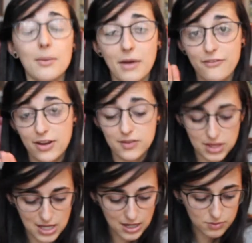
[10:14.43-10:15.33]
my
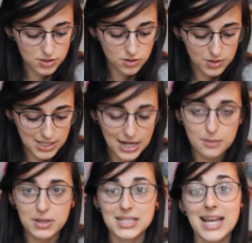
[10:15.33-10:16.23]
favorite thing, I was so
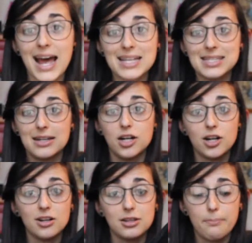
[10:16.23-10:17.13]
excited because it has a
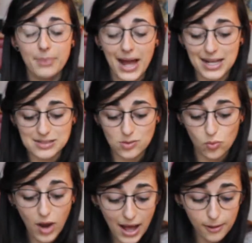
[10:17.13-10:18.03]
hook on the back as
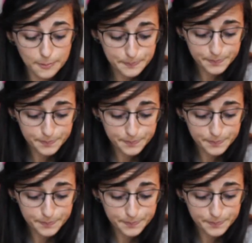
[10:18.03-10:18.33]
well,